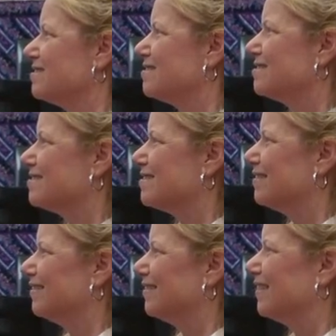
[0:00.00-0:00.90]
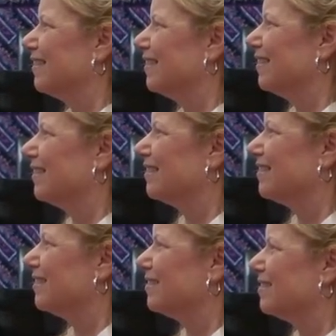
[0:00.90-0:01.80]

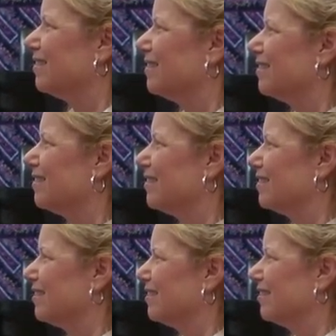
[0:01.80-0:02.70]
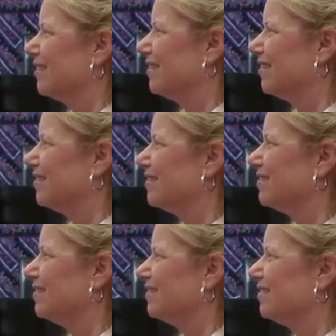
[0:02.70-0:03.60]

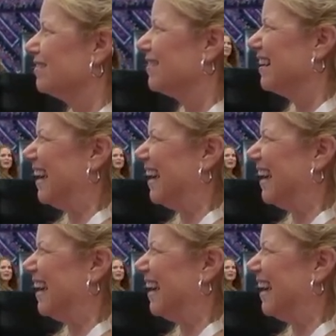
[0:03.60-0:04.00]
(not speaking)